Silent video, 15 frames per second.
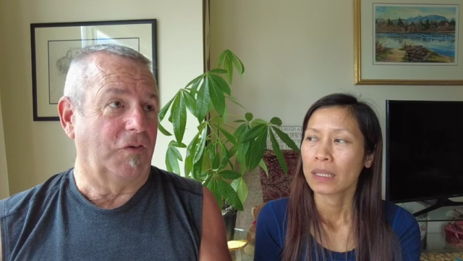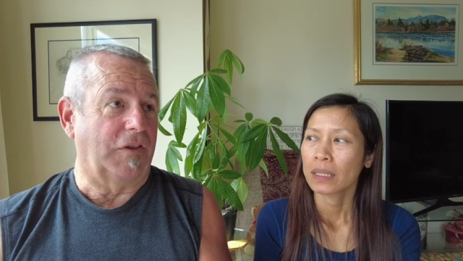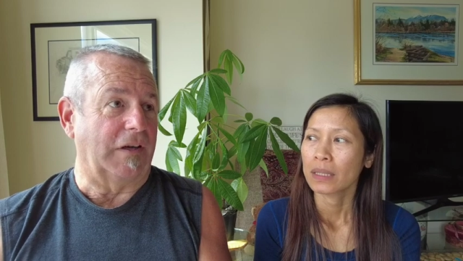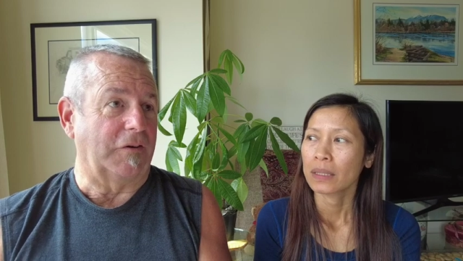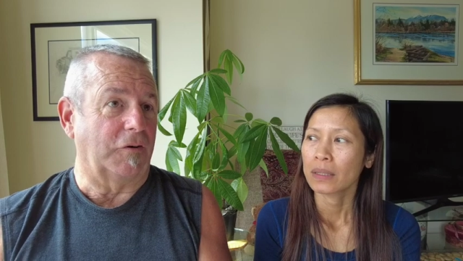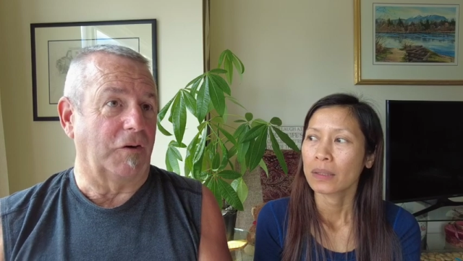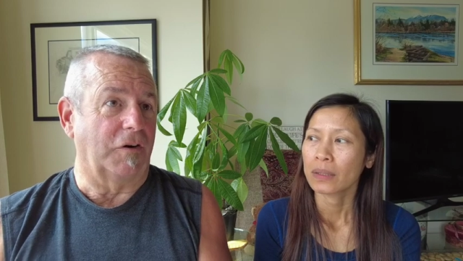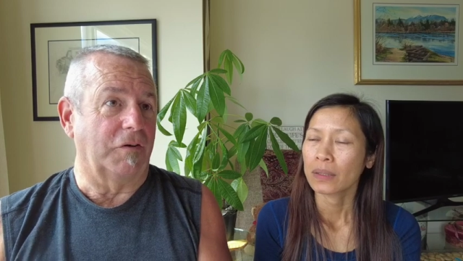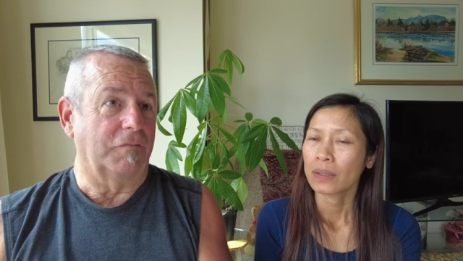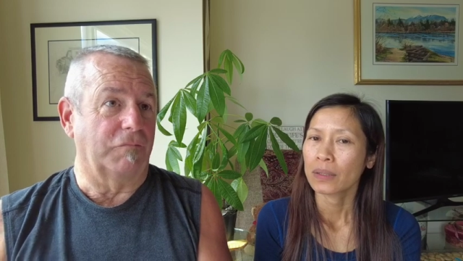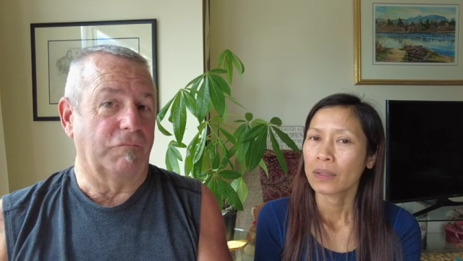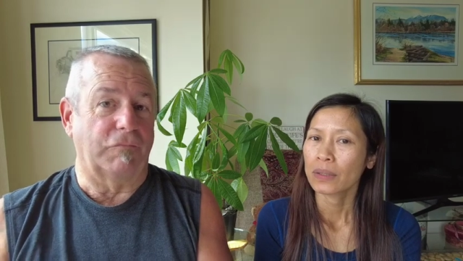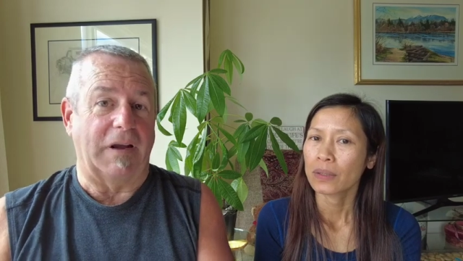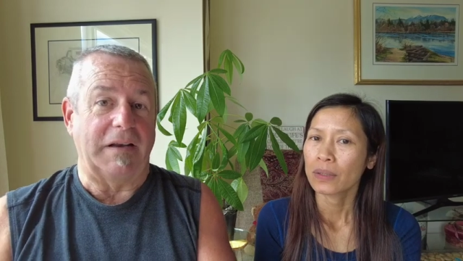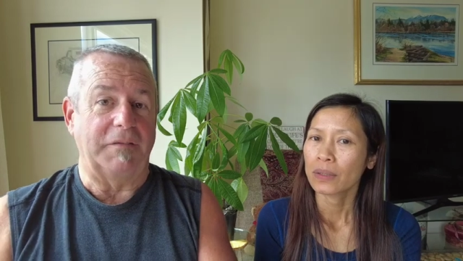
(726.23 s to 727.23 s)
Speaker 1: that are
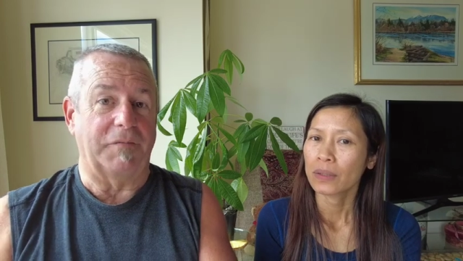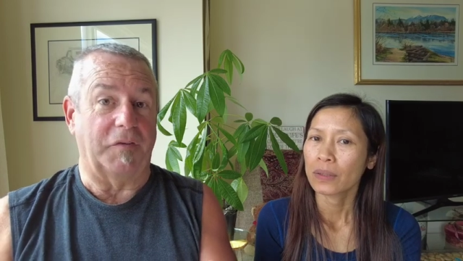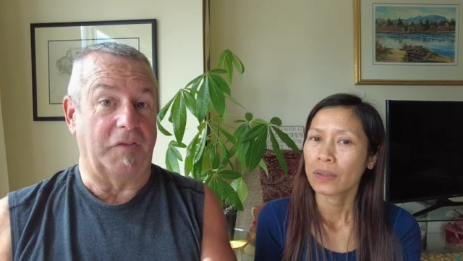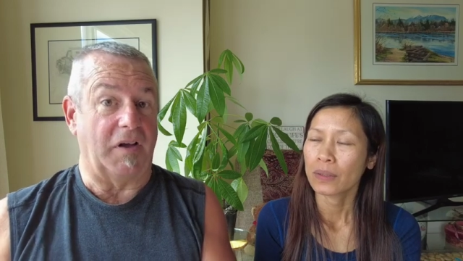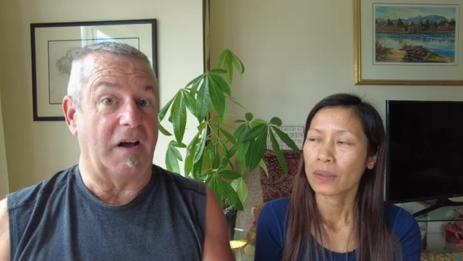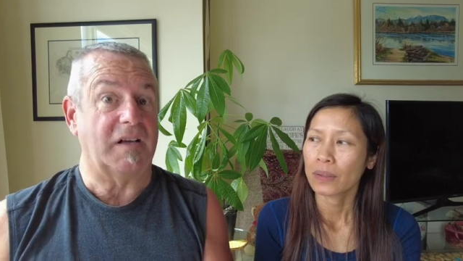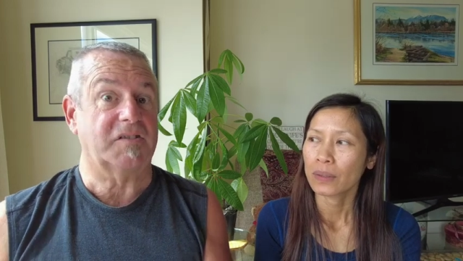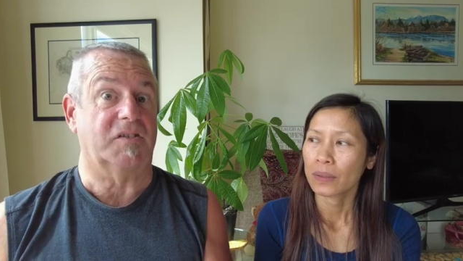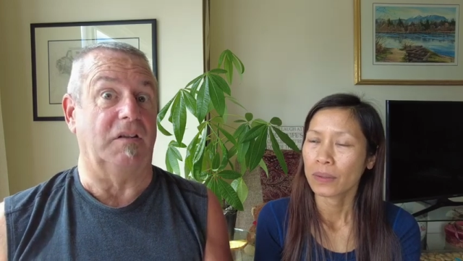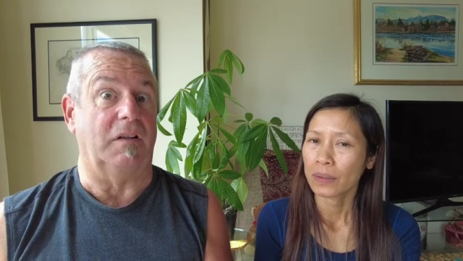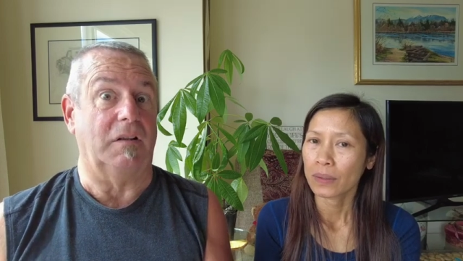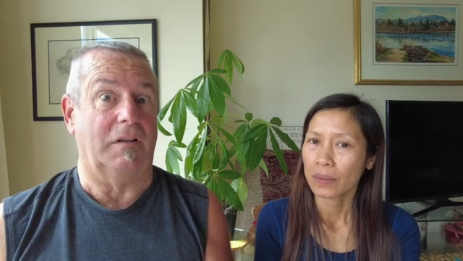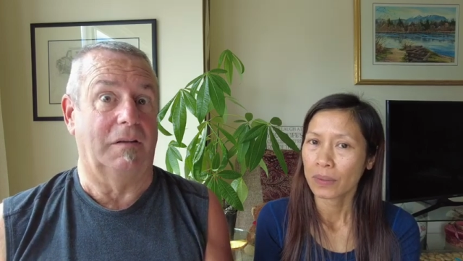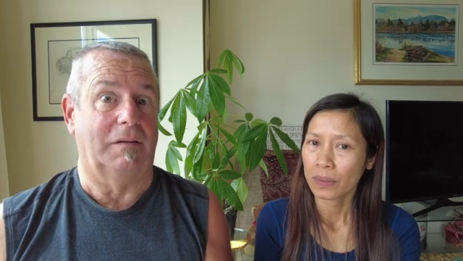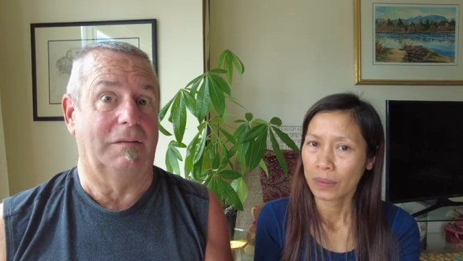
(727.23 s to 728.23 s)
ready for the
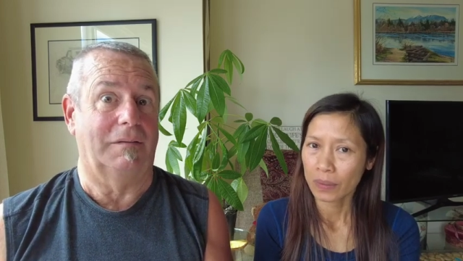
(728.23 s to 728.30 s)
hustle.